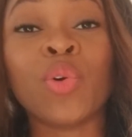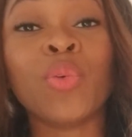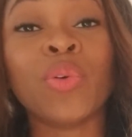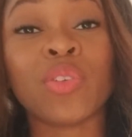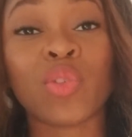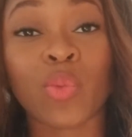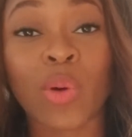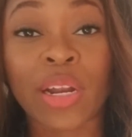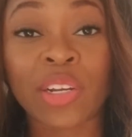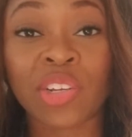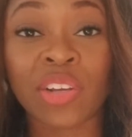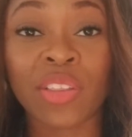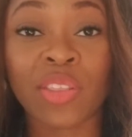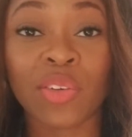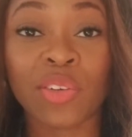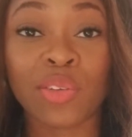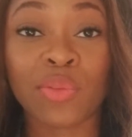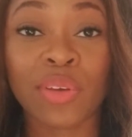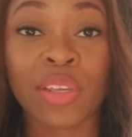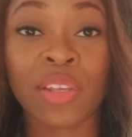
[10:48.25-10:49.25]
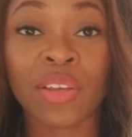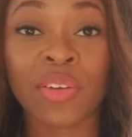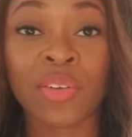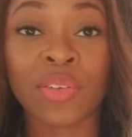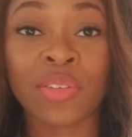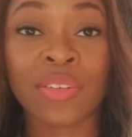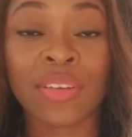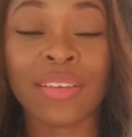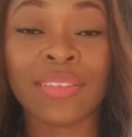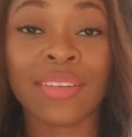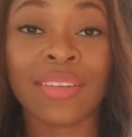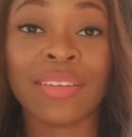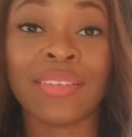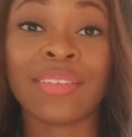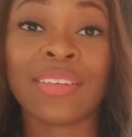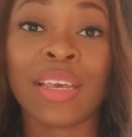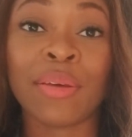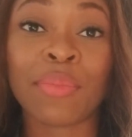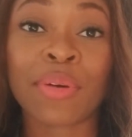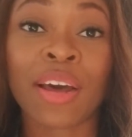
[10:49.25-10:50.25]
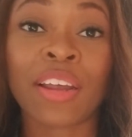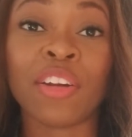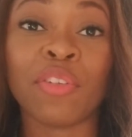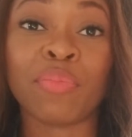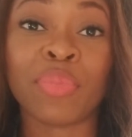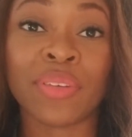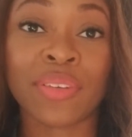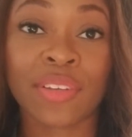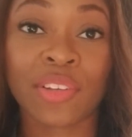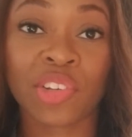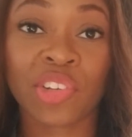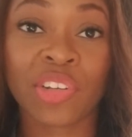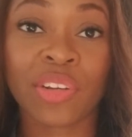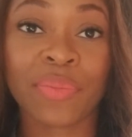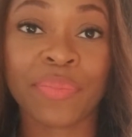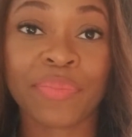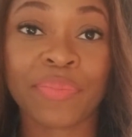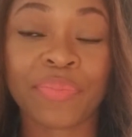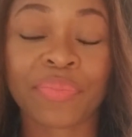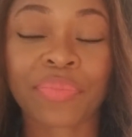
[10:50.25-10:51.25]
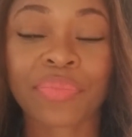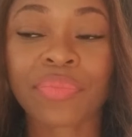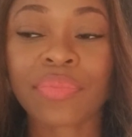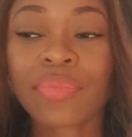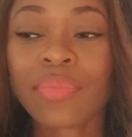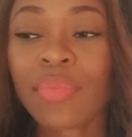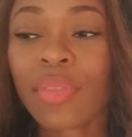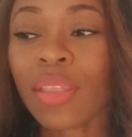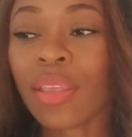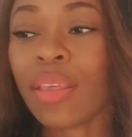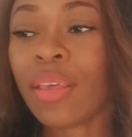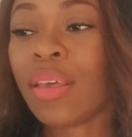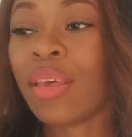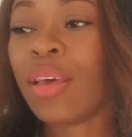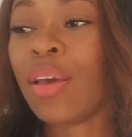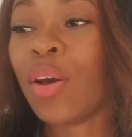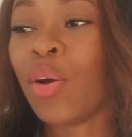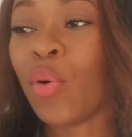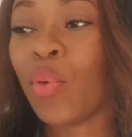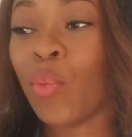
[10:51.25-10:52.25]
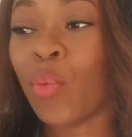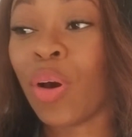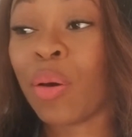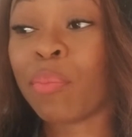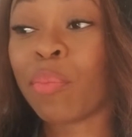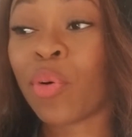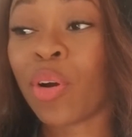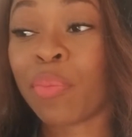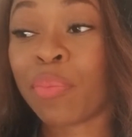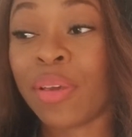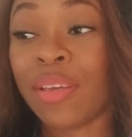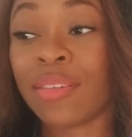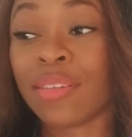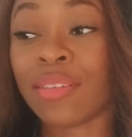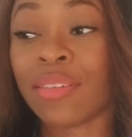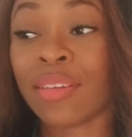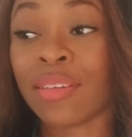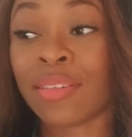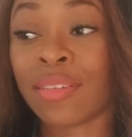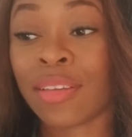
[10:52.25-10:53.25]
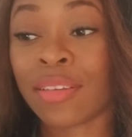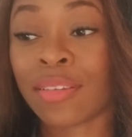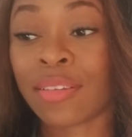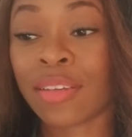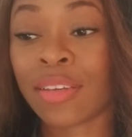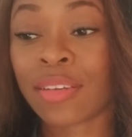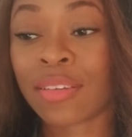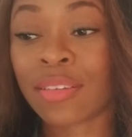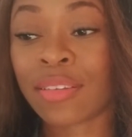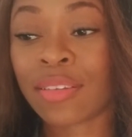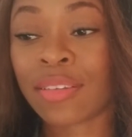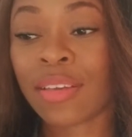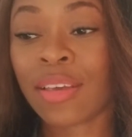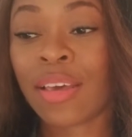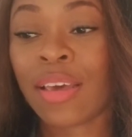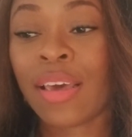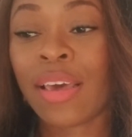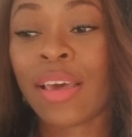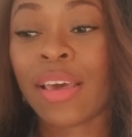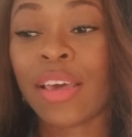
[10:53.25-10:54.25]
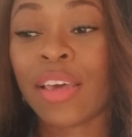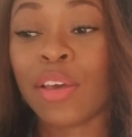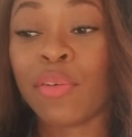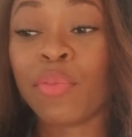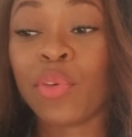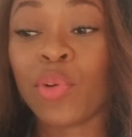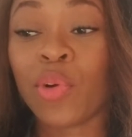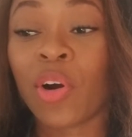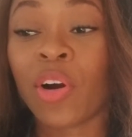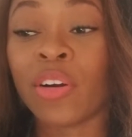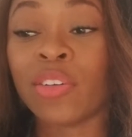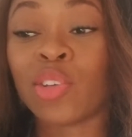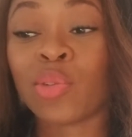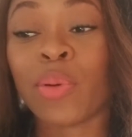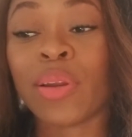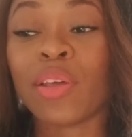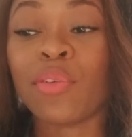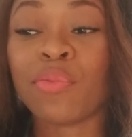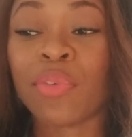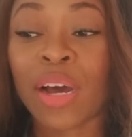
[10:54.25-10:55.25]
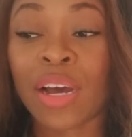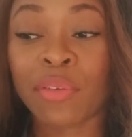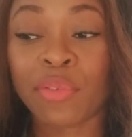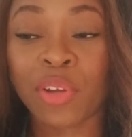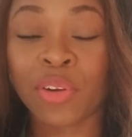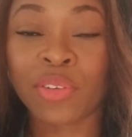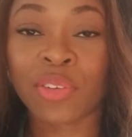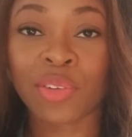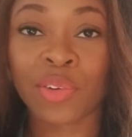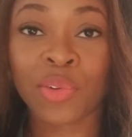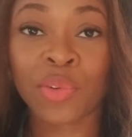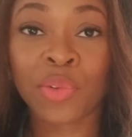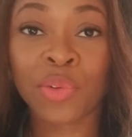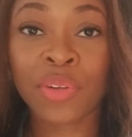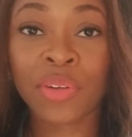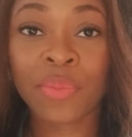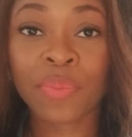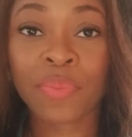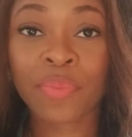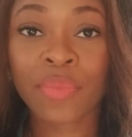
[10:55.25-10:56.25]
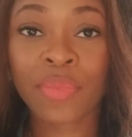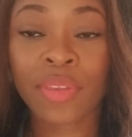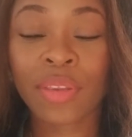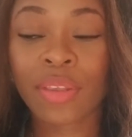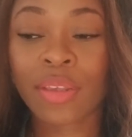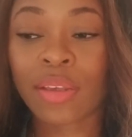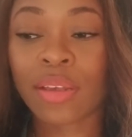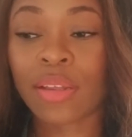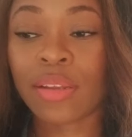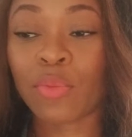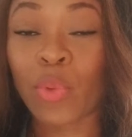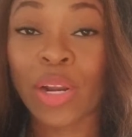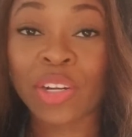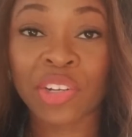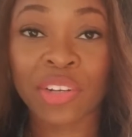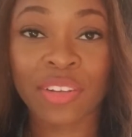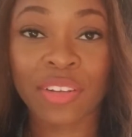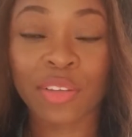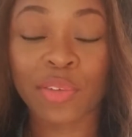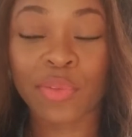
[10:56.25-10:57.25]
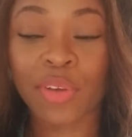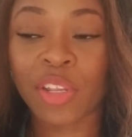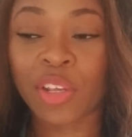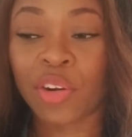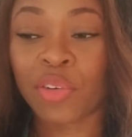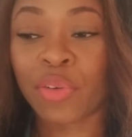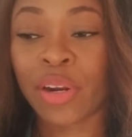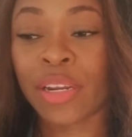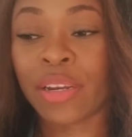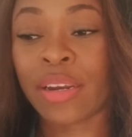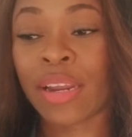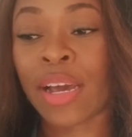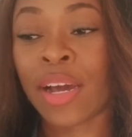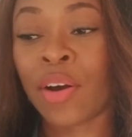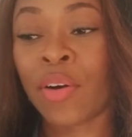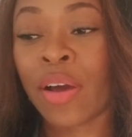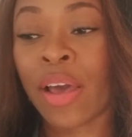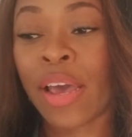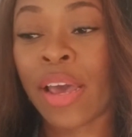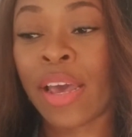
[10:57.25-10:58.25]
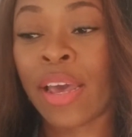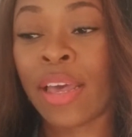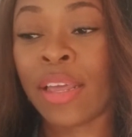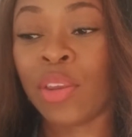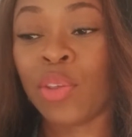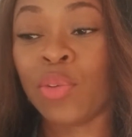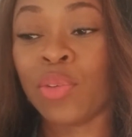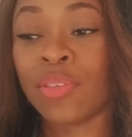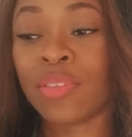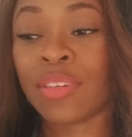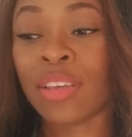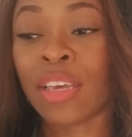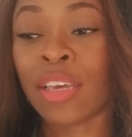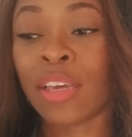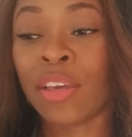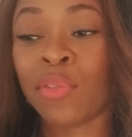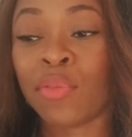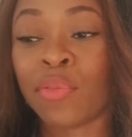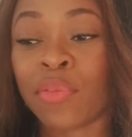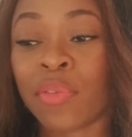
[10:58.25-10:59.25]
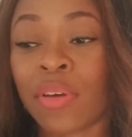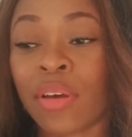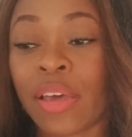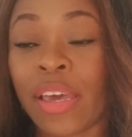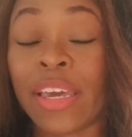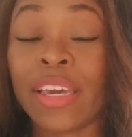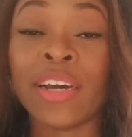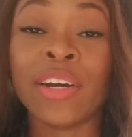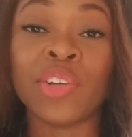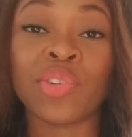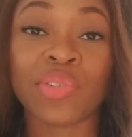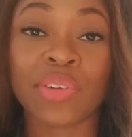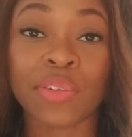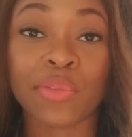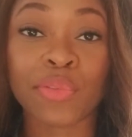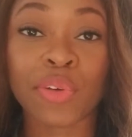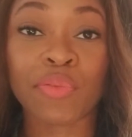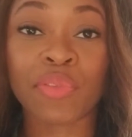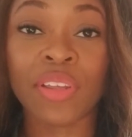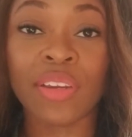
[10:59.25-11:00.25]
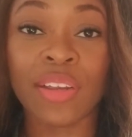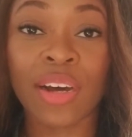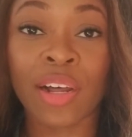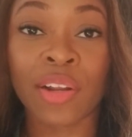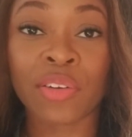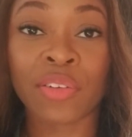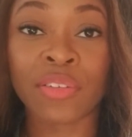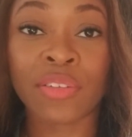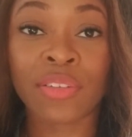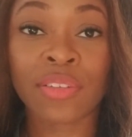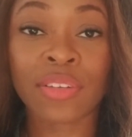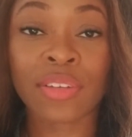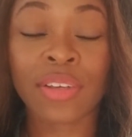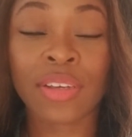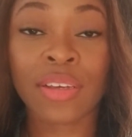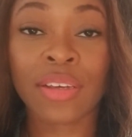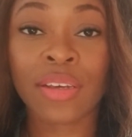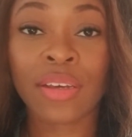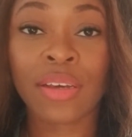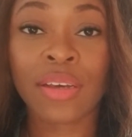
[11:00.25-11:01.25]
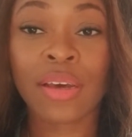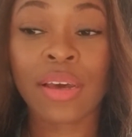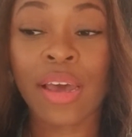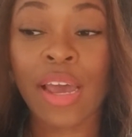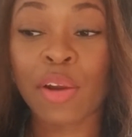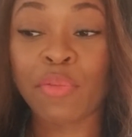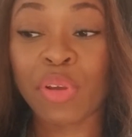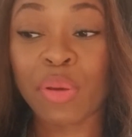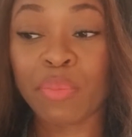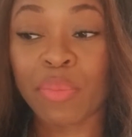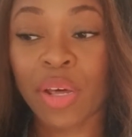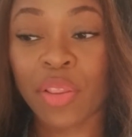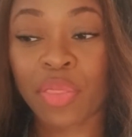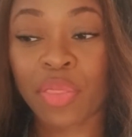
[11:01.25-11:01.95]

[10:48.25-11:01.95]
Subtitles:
who is watching those videos is in the same kind of position. One more piece of statistics. If you are 25 years old watching this video right now and you save $850 every